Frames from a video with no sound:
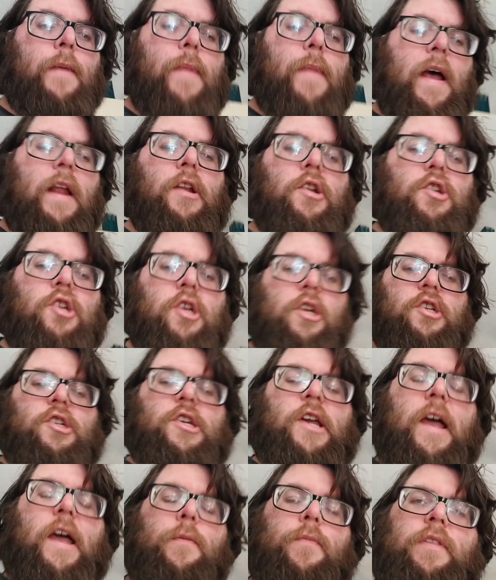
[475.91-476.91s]
Had a chit
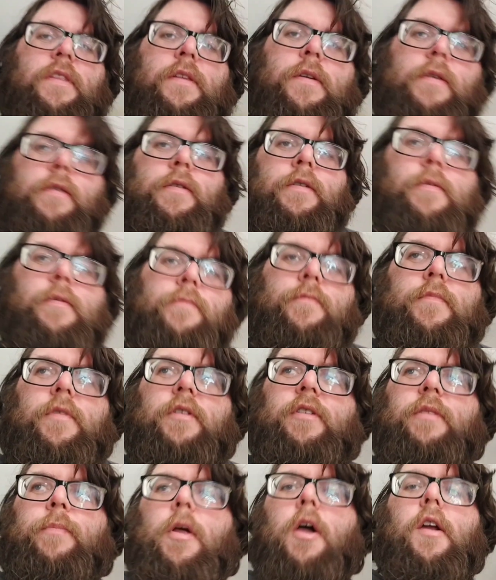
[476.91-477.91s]
chat with there
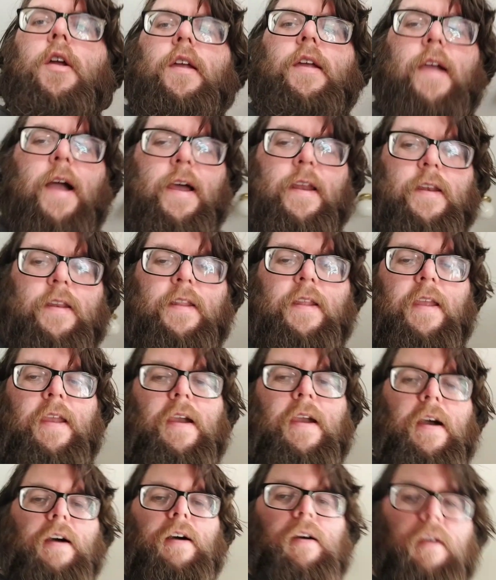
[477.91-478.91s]
was a bloke cutting
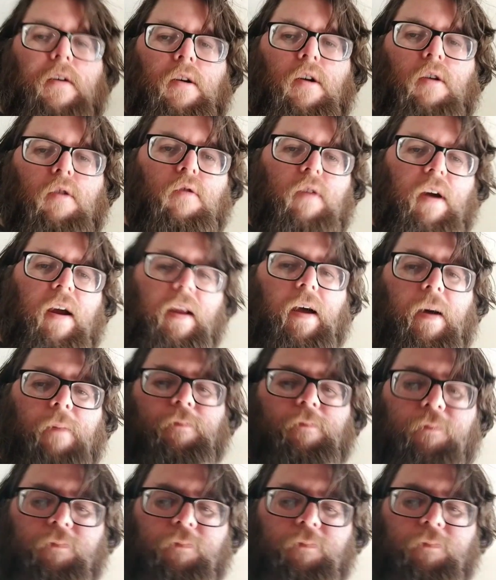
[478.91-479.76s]
the concrete up